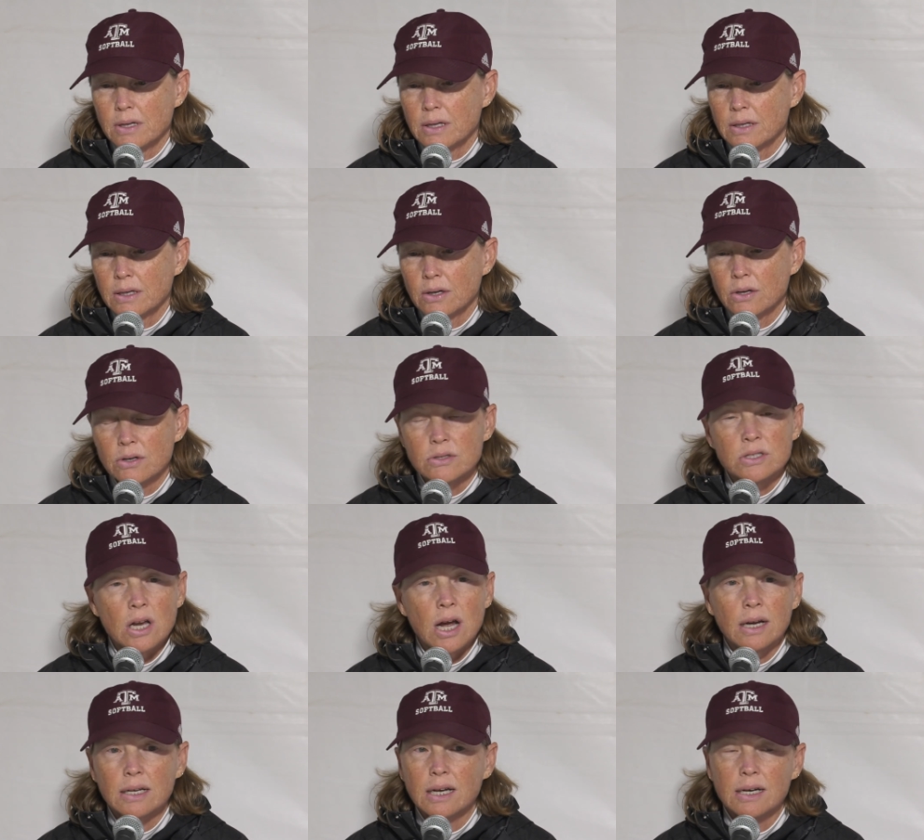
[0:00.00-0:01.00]

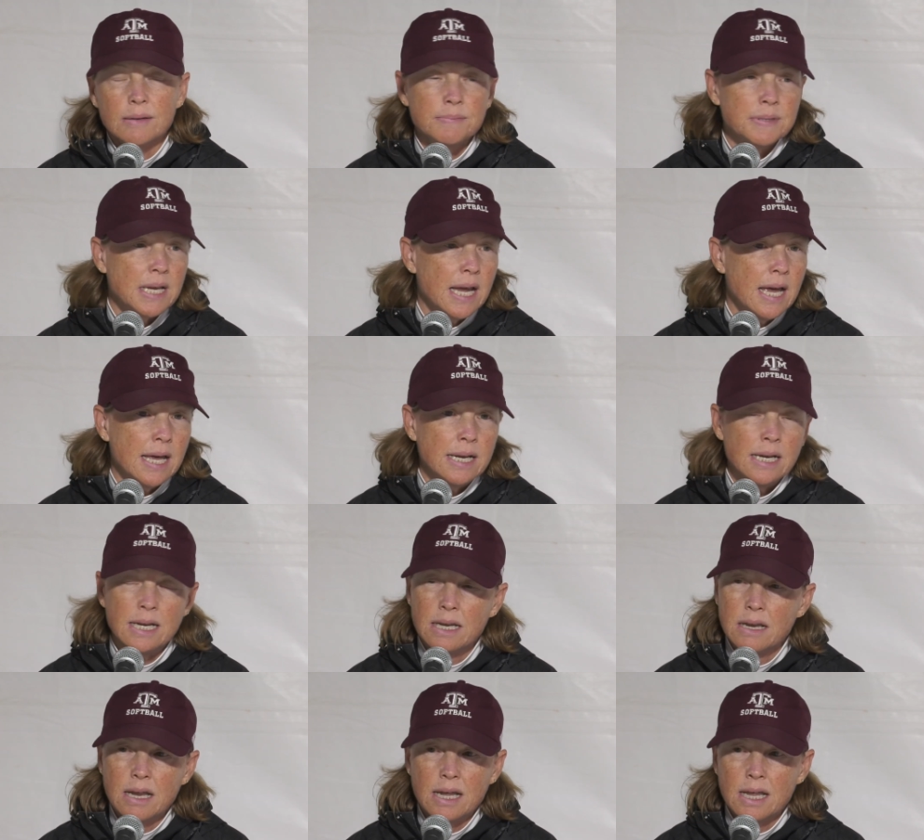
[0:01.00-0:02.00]
Herzog comes in
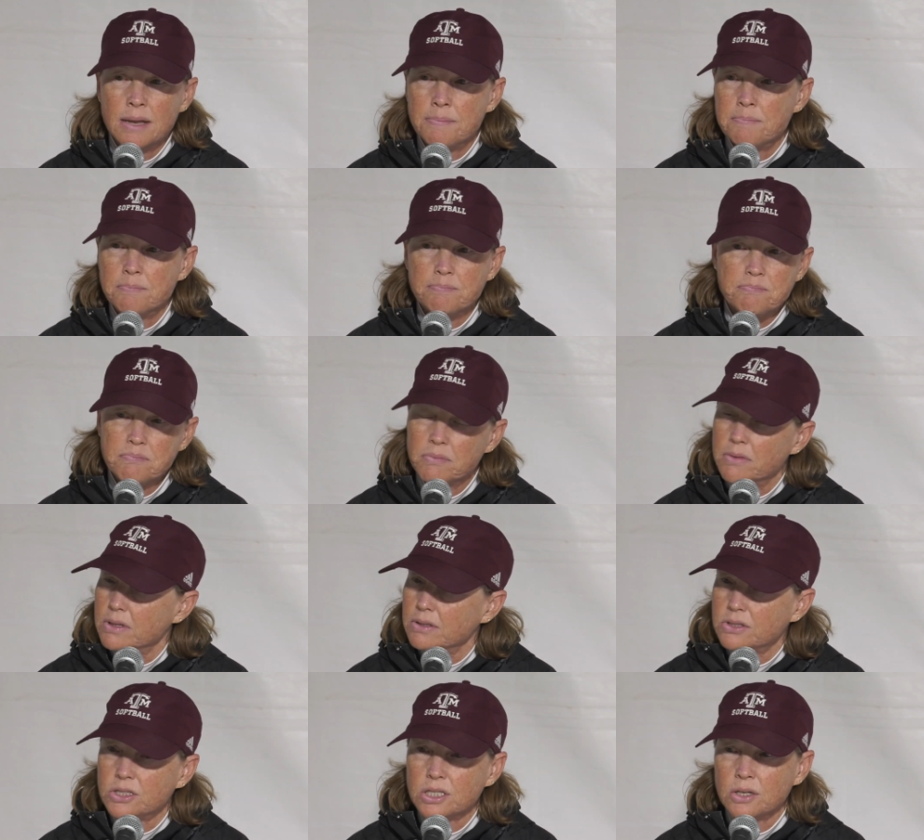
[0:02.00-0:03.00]
and, and
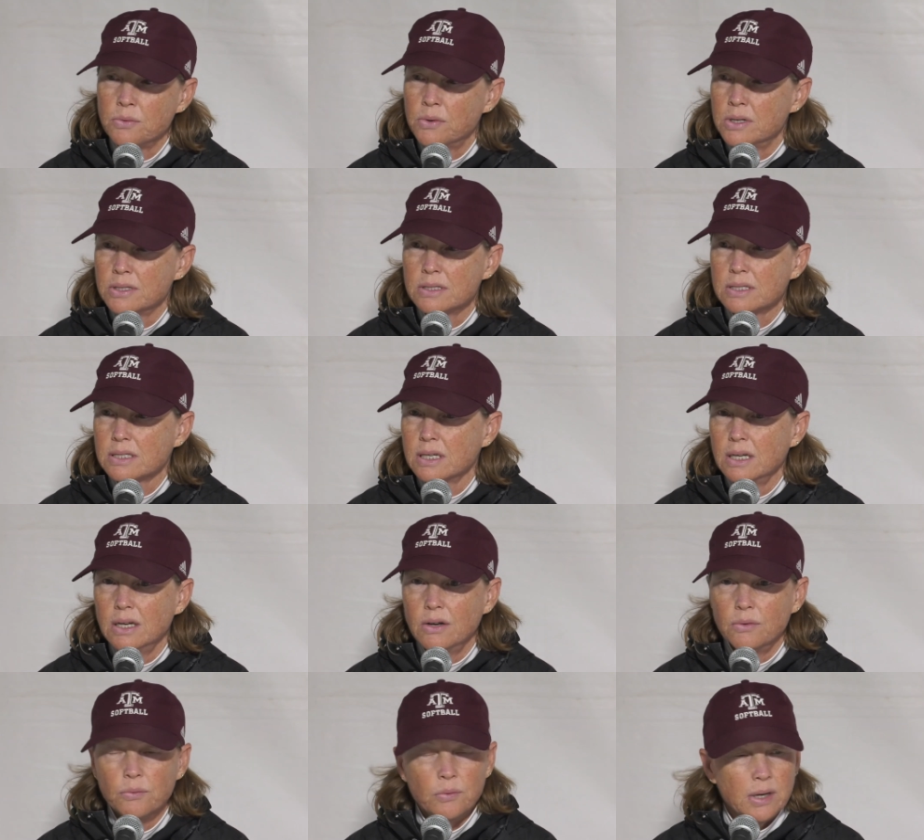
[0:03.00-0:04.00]
she was
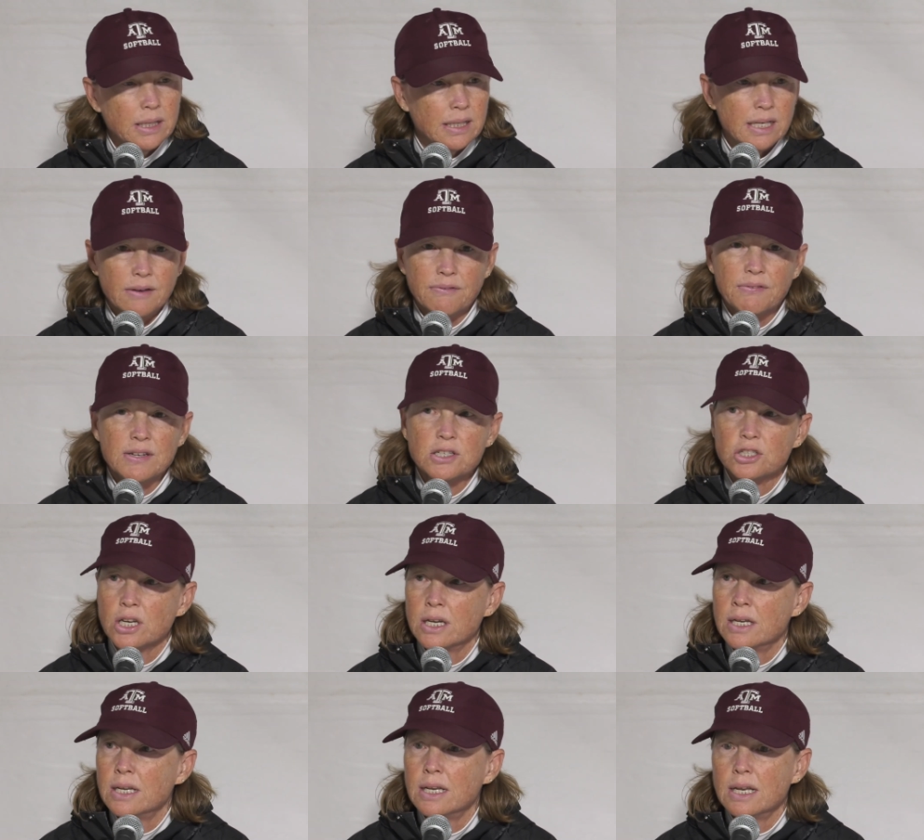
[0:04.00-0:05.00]
really
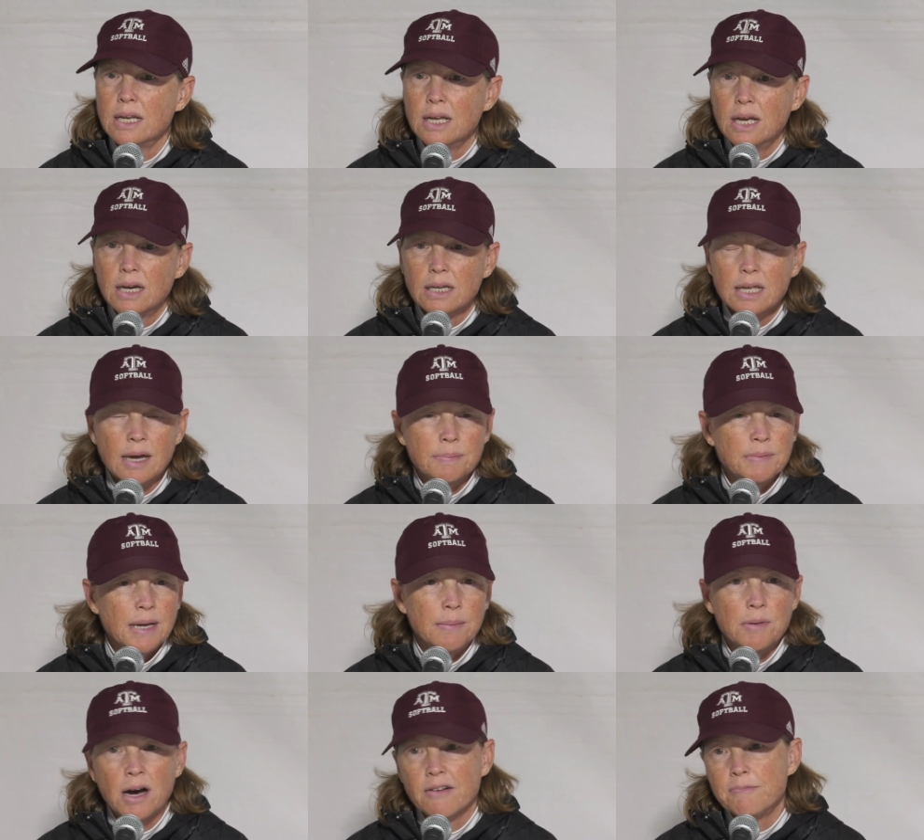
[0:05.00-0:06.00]
efficient, kept
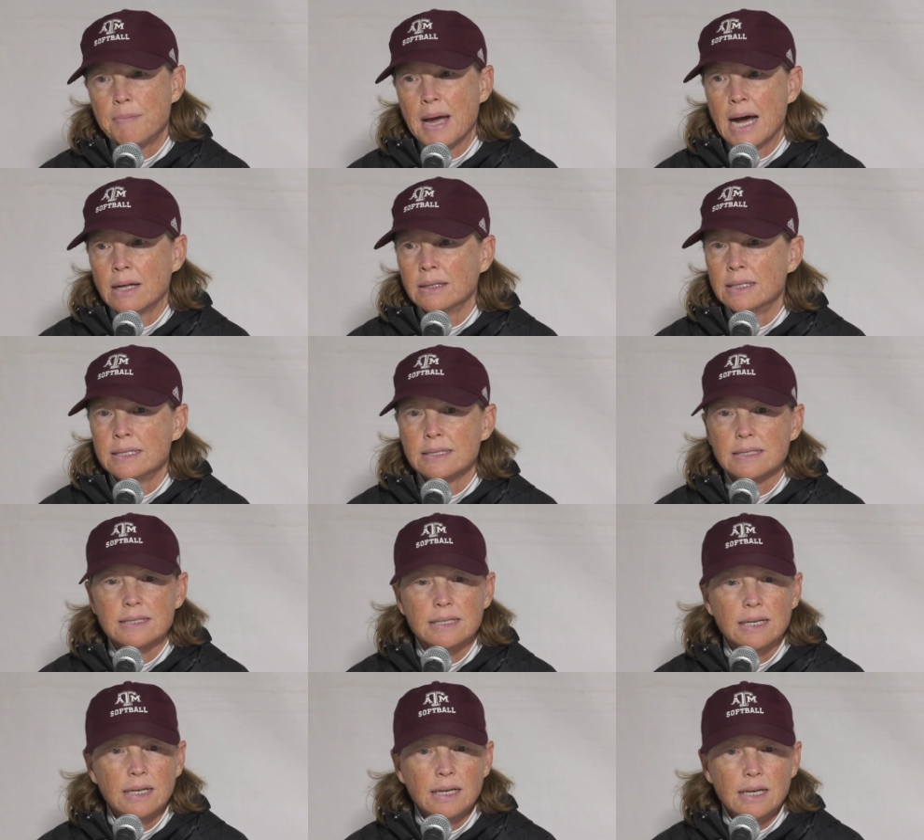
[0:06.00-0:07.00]
them off balance.